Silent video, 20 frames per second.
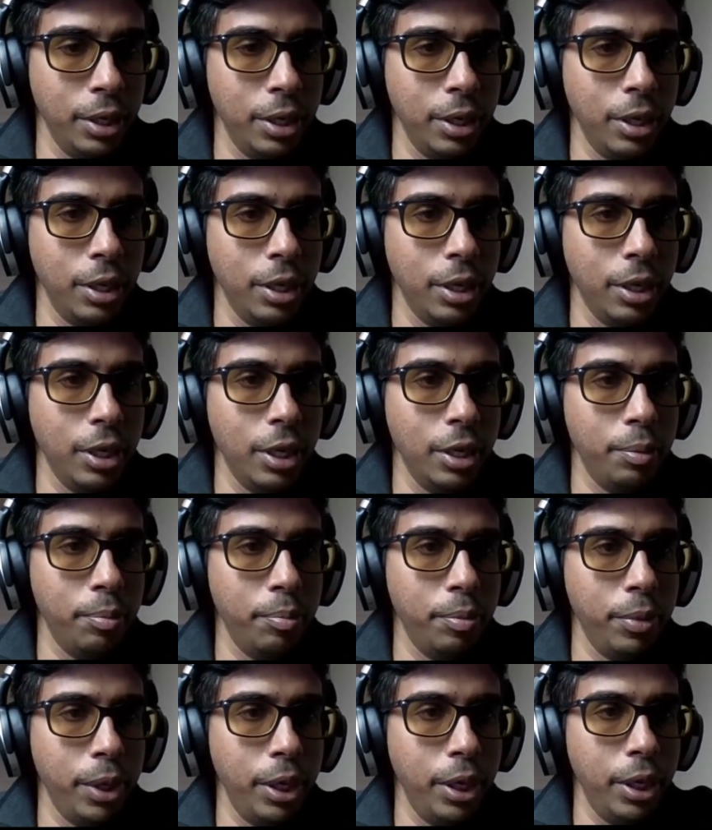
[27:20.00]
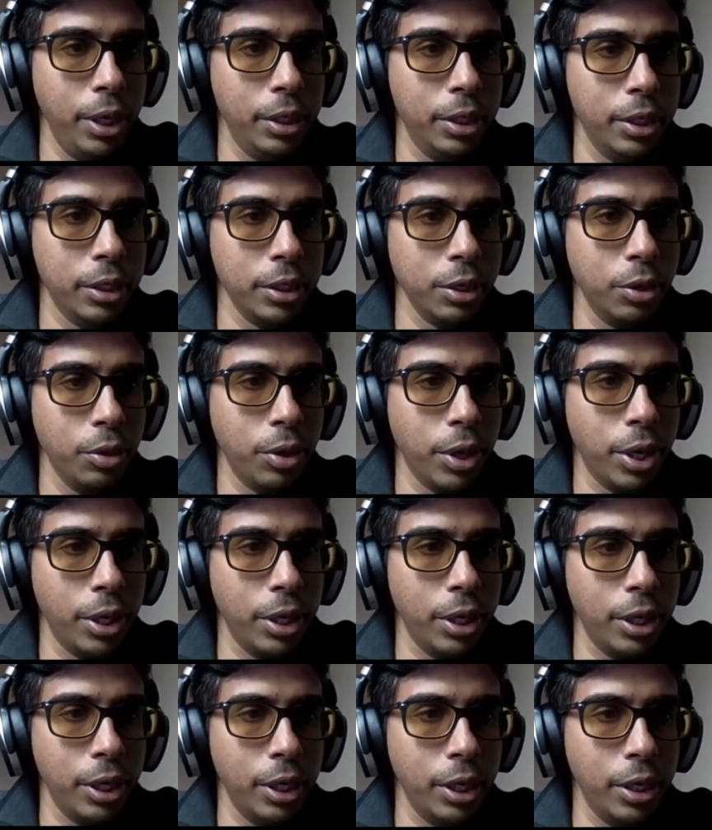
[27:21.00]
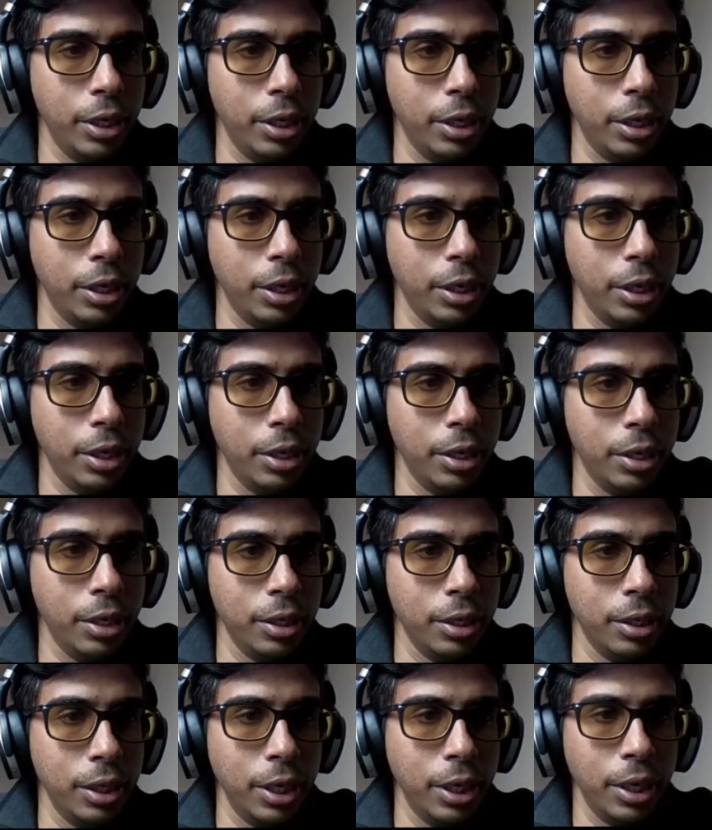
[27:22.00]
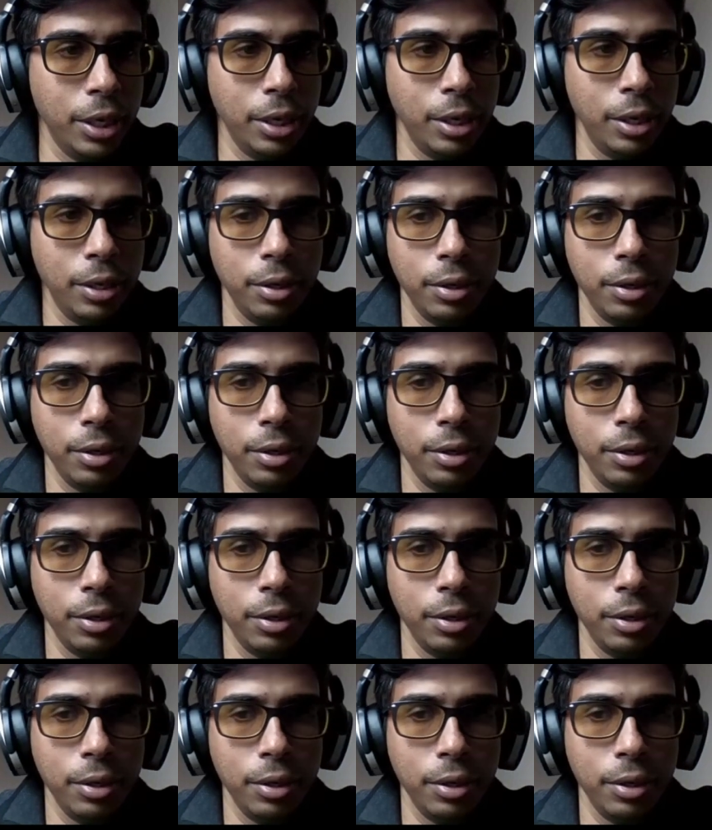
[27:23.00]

Let me just go and delete data.